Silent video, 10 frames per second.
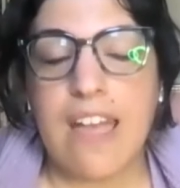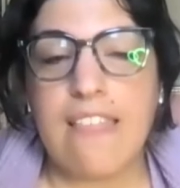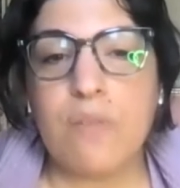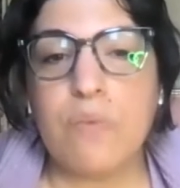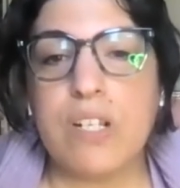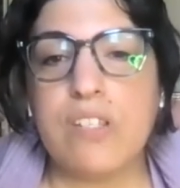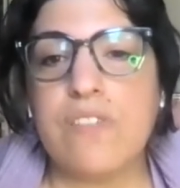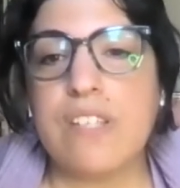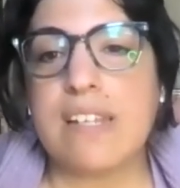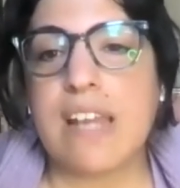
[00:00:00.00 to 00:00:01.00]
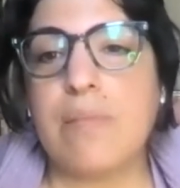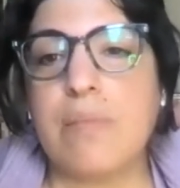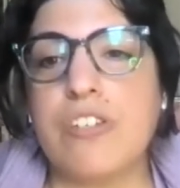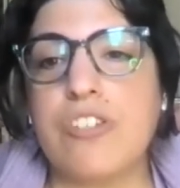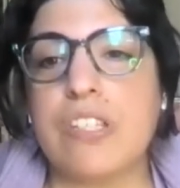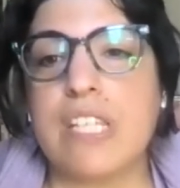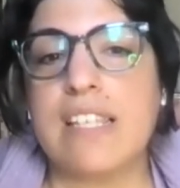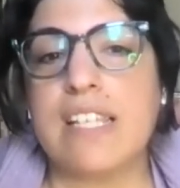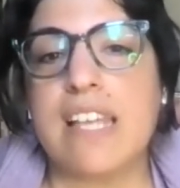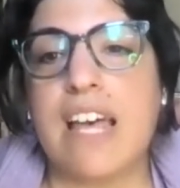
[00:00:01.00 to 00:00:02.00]
And then once you've established
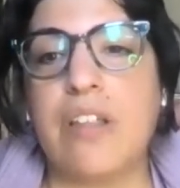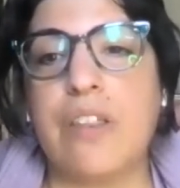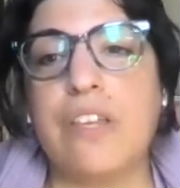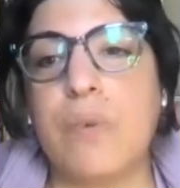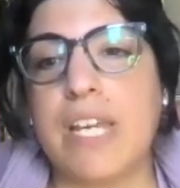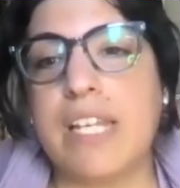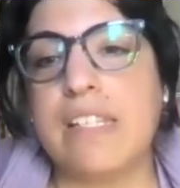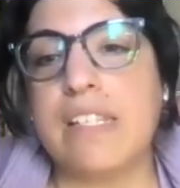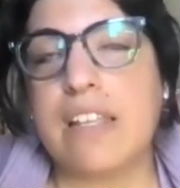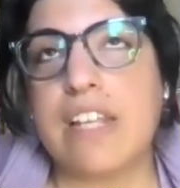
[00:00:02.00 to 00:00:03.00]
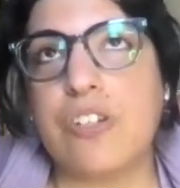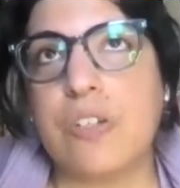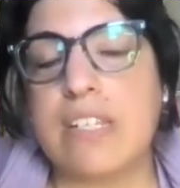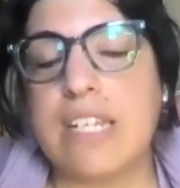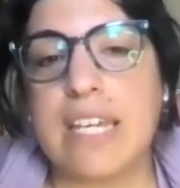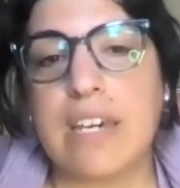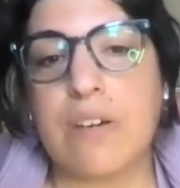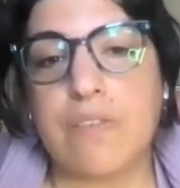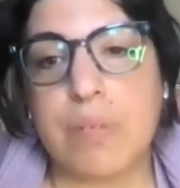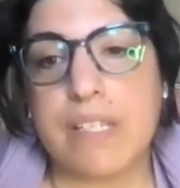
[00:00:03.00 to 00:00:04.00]
these healthy ways that you can take
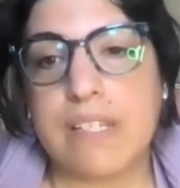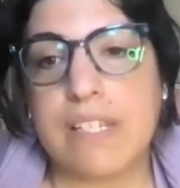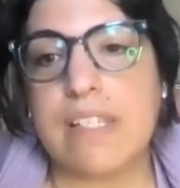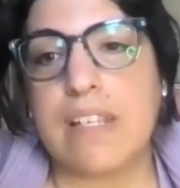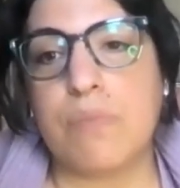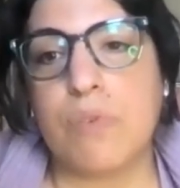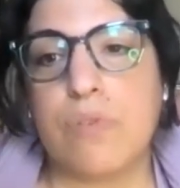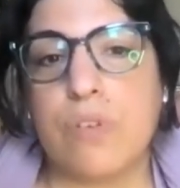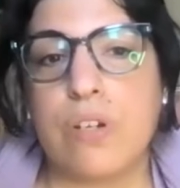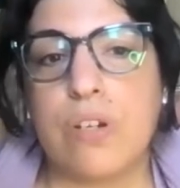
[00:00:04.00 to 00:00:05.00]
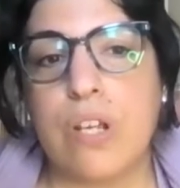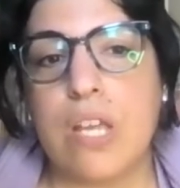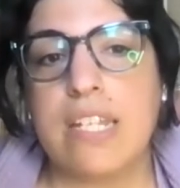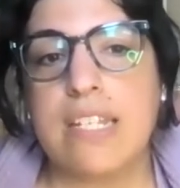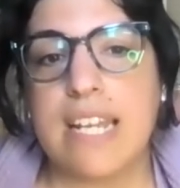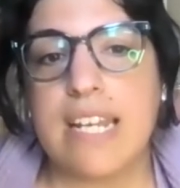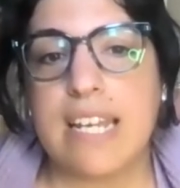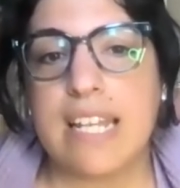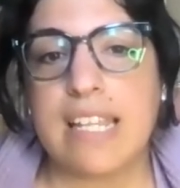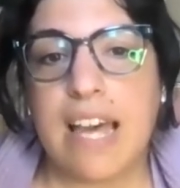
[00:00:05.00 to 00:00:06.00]
care of business and move through your
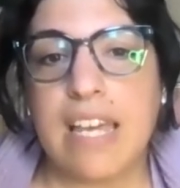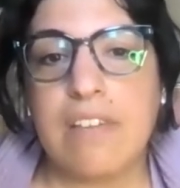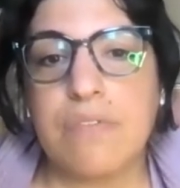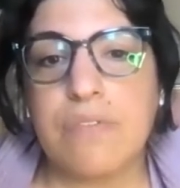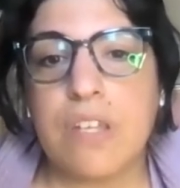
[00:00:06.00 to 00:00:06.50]
day-to-day life,